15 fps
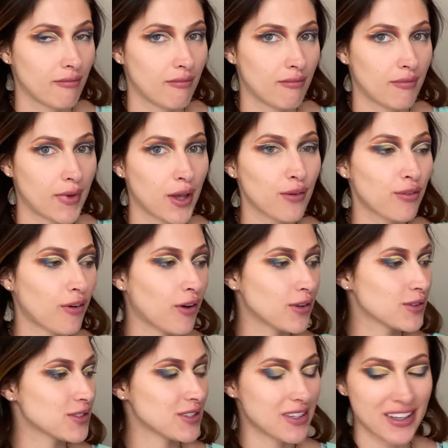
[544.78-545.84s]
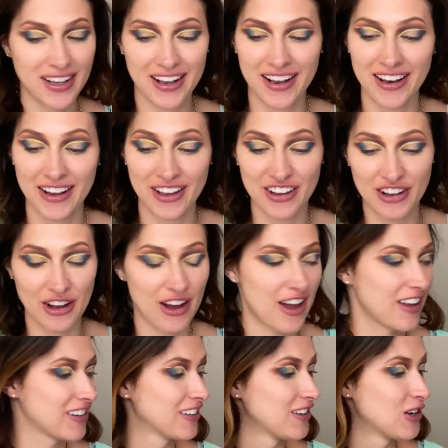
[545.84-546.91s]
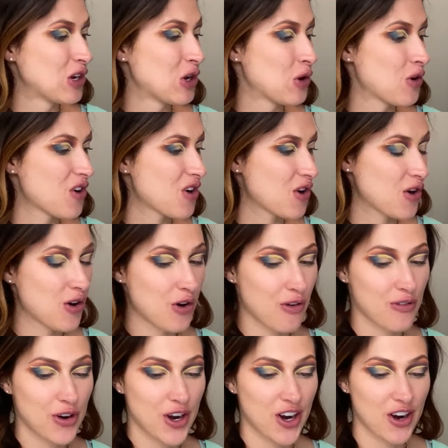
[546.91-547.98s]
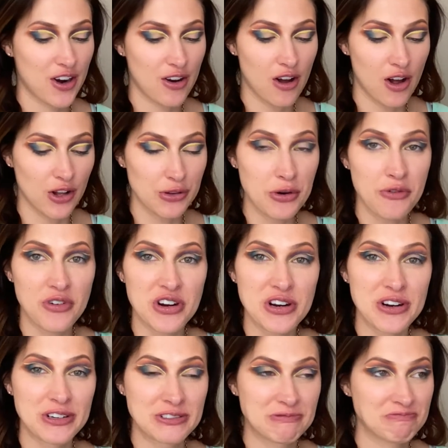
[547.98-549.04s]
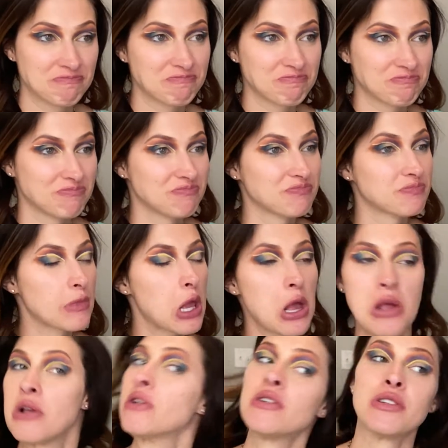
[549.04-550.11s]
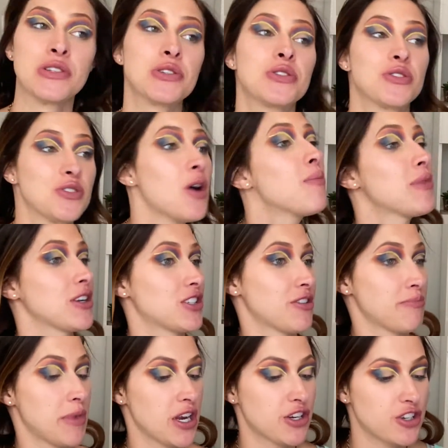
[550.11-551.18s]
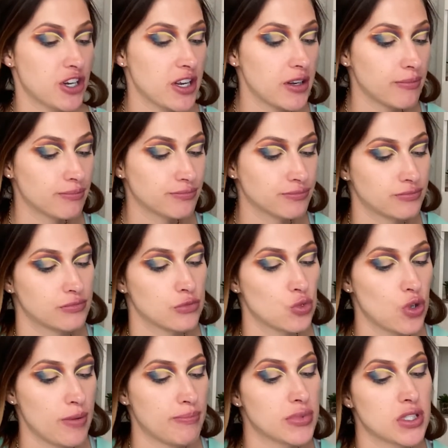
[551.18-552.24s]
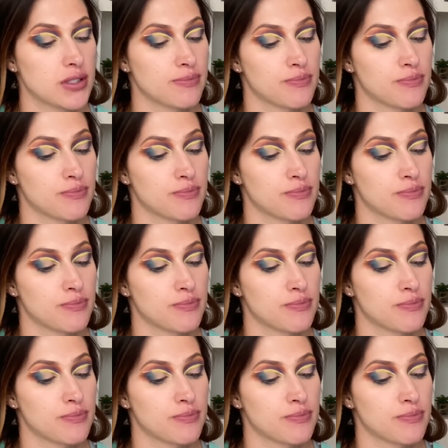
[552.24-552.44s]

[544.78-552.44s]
my fault. It got all over so much of my shit. Whoops.